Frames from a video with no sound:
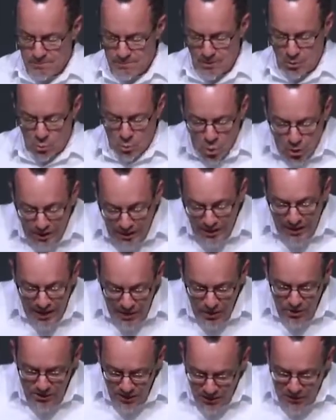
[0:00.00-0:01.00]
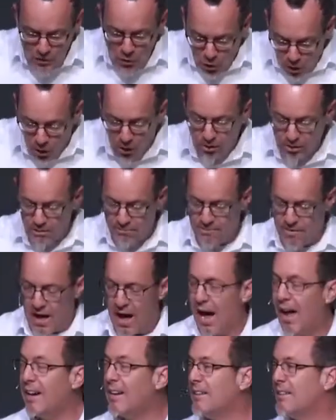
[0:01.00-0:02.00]
One letter does all of
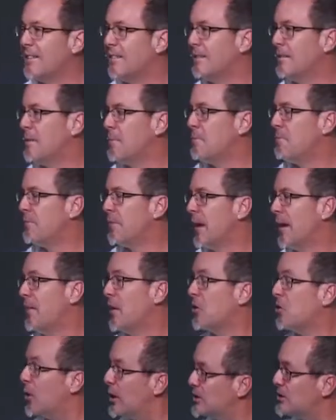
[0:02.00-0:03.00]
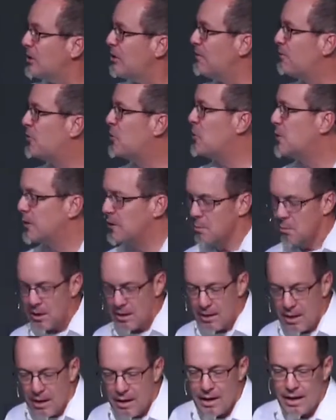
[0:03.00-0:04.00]
that. And the question for you at the
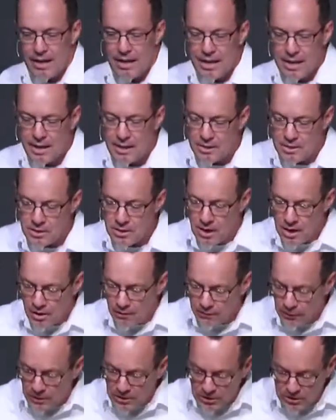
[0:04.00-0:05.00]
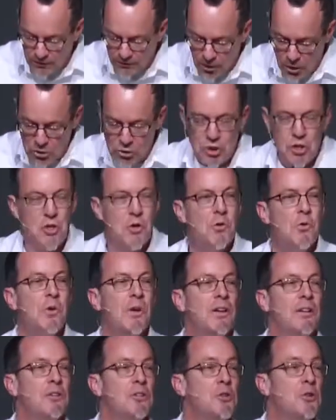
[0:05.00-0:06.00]
beginning is first of all, do you,
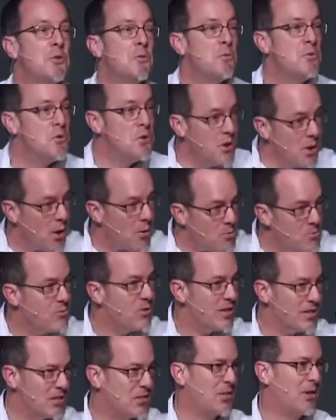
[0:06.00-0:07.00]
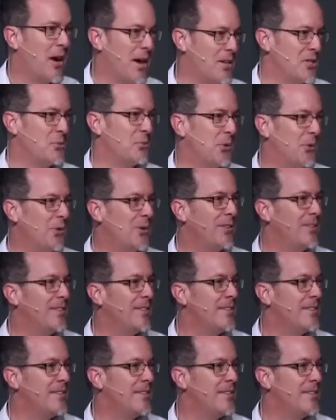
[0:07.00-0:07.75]
do you know this gospel?